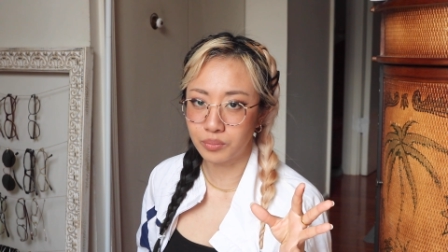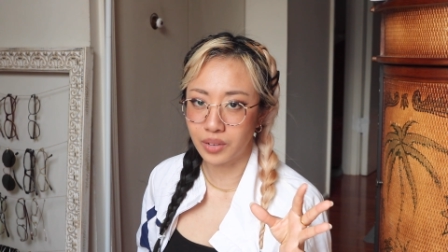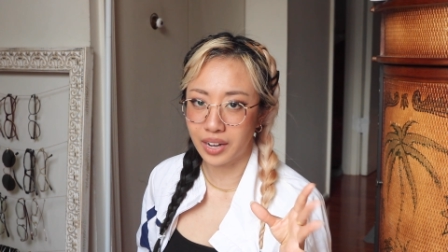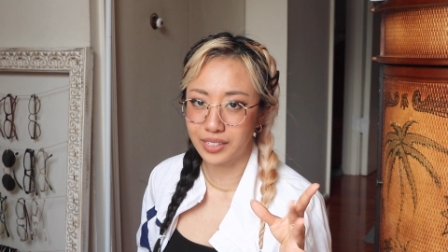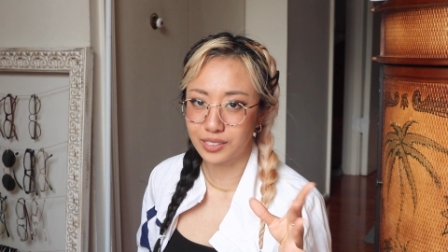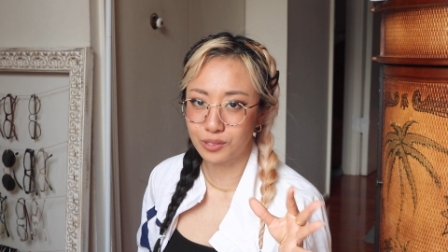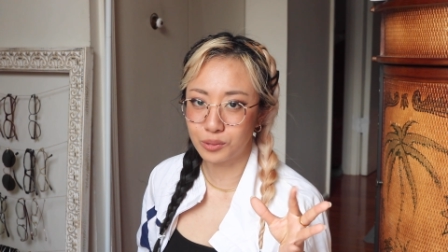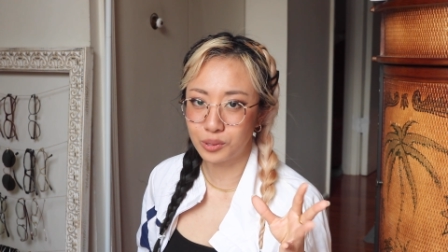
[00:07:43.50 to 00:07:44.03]

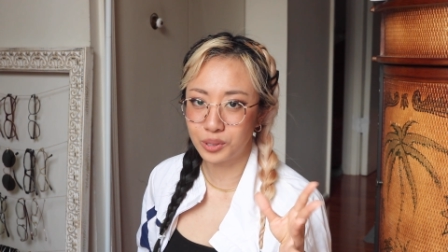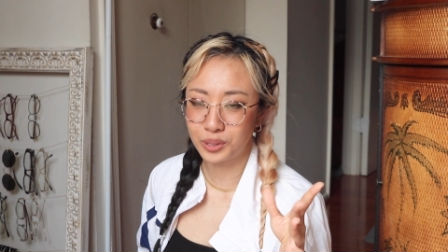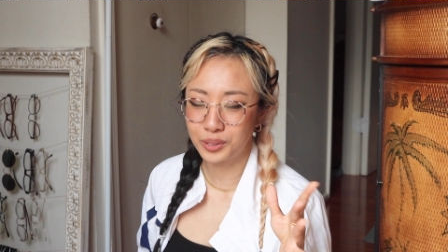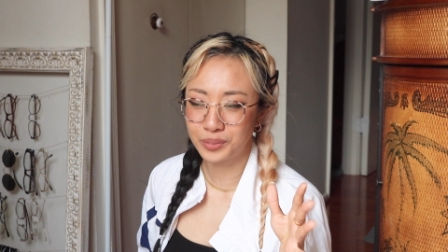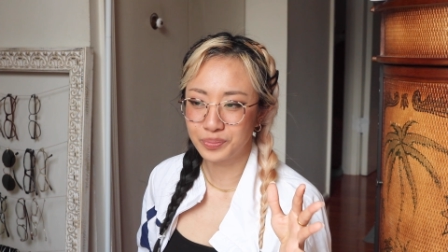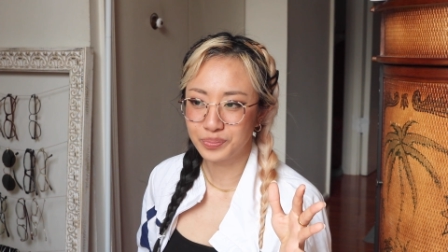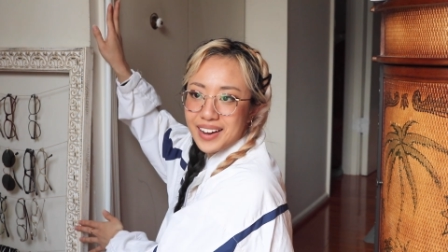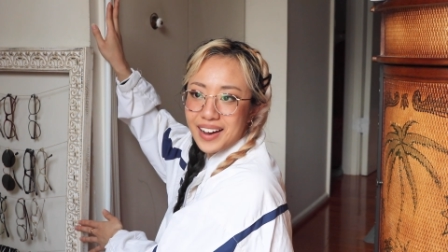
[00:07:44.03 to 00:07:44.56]
high
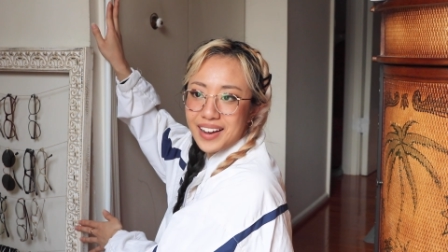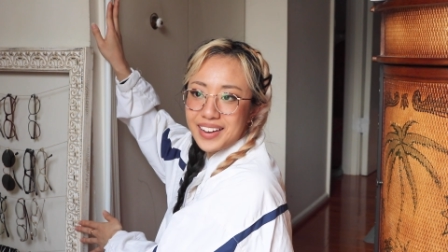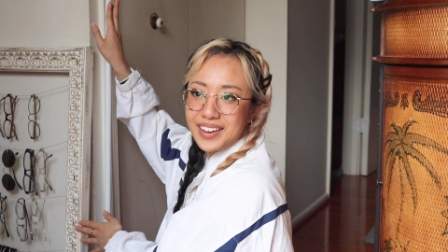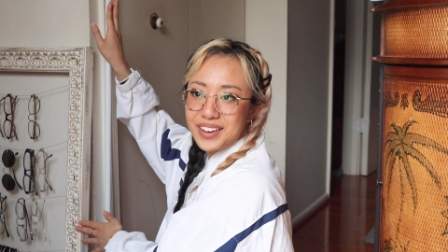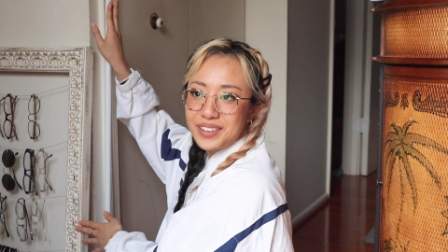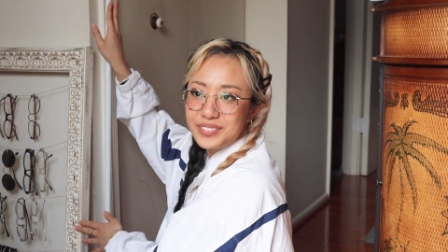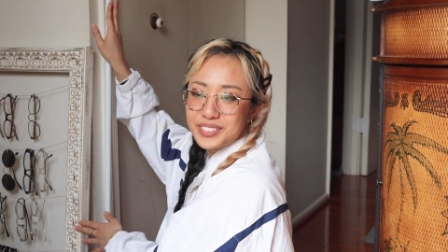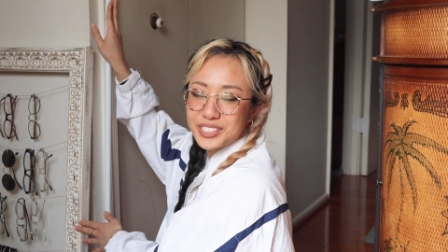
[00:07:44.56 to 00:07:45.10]
school. I
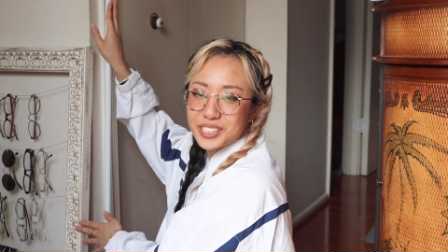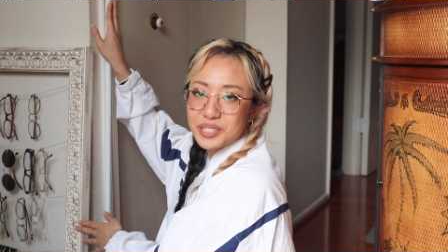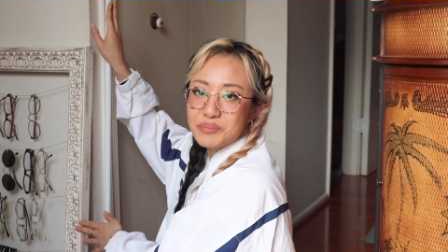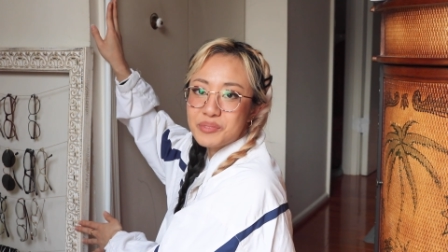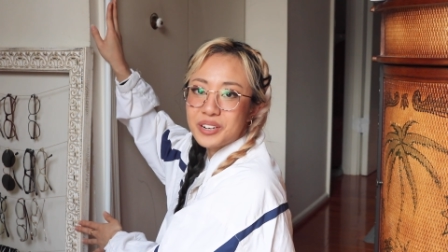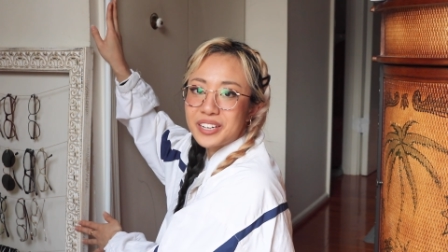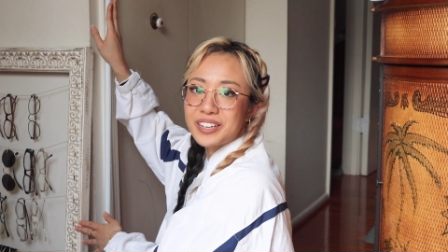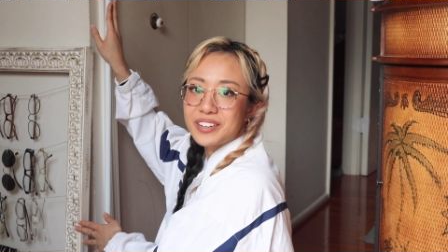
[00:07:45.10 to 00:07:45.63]
have
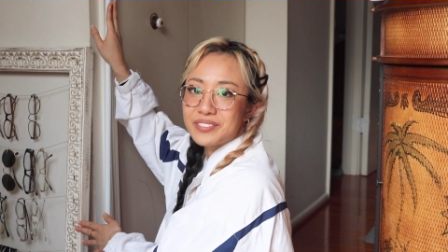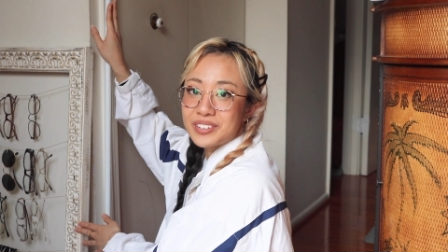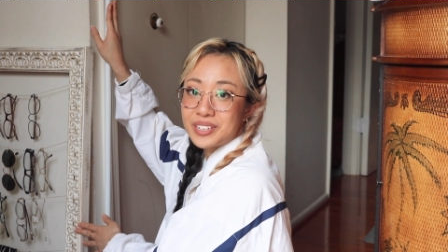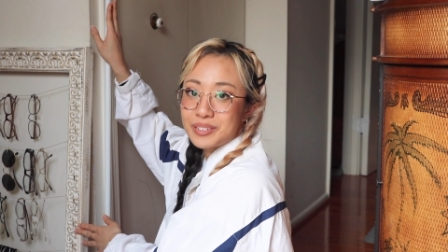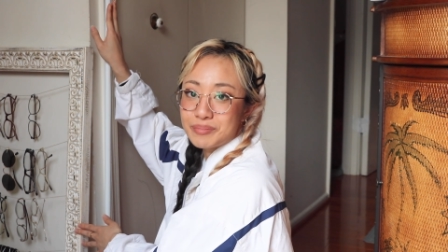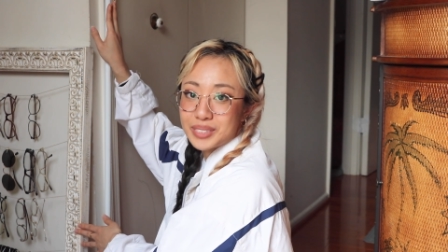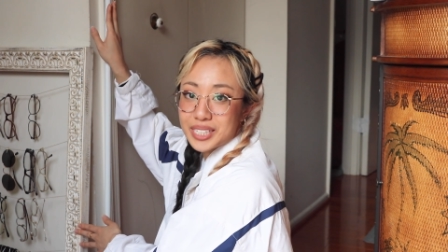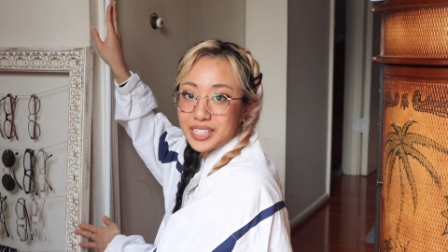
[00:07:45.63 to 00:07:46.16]
somewhat of
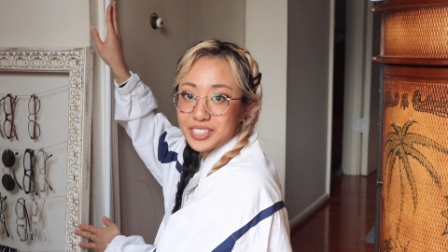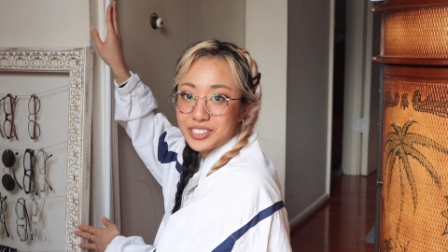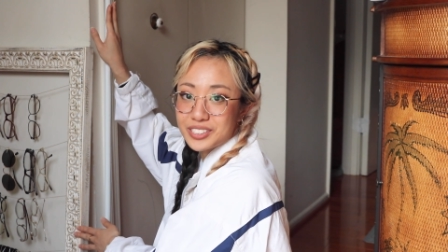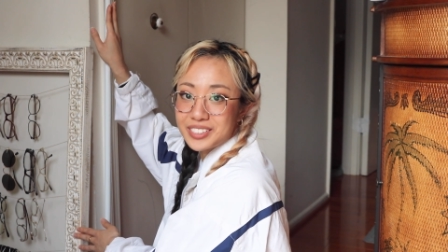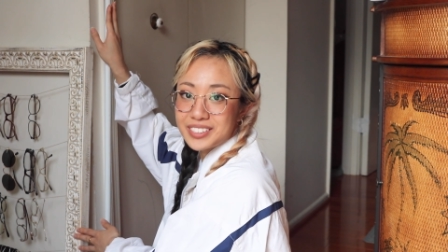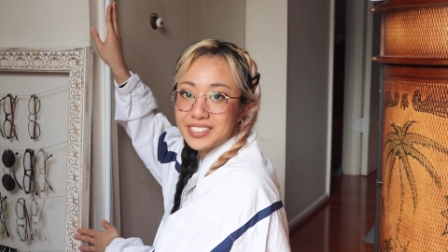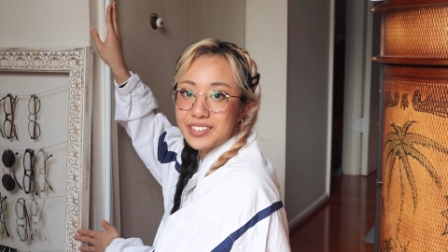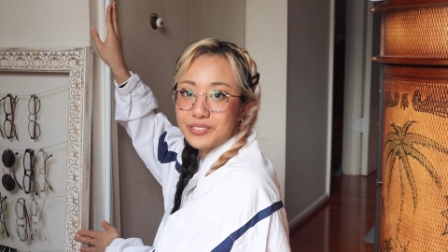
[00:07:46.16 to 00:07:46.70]
an
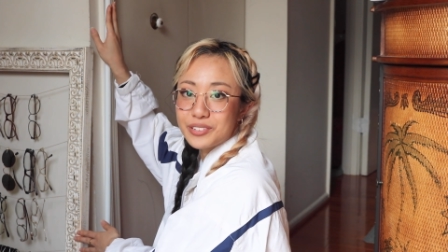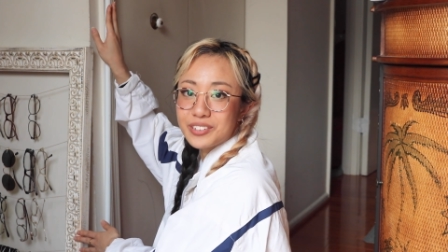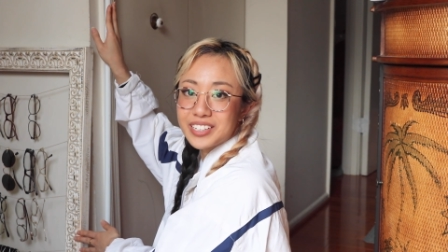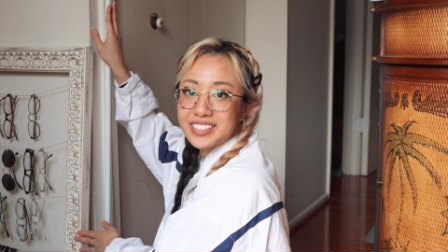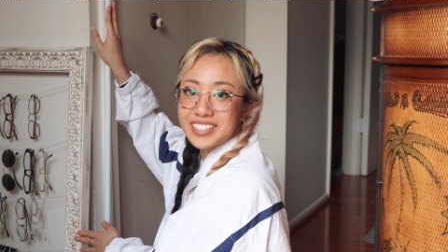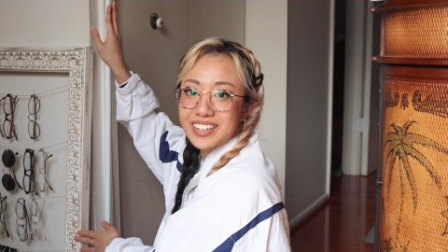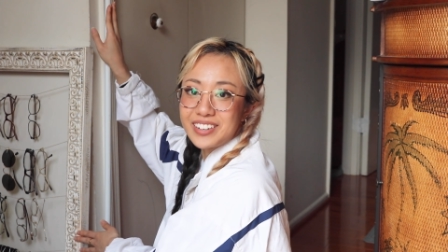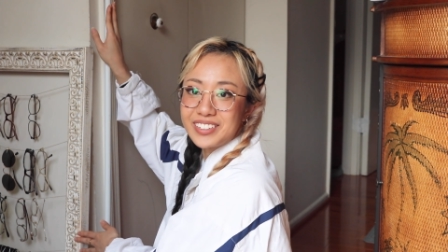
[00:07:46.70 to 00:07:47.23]
obsession, if you
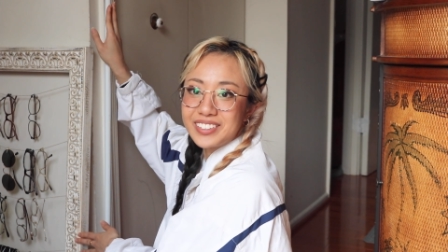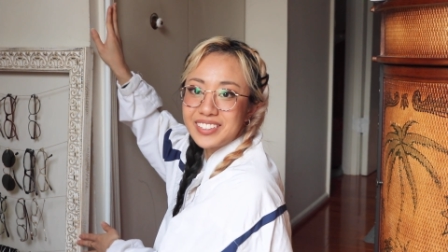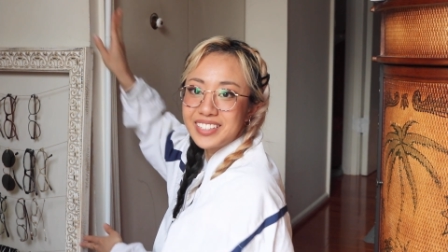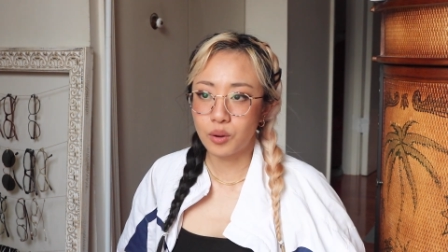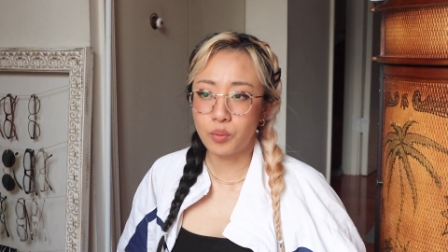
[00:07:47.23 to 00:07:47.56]
can tell.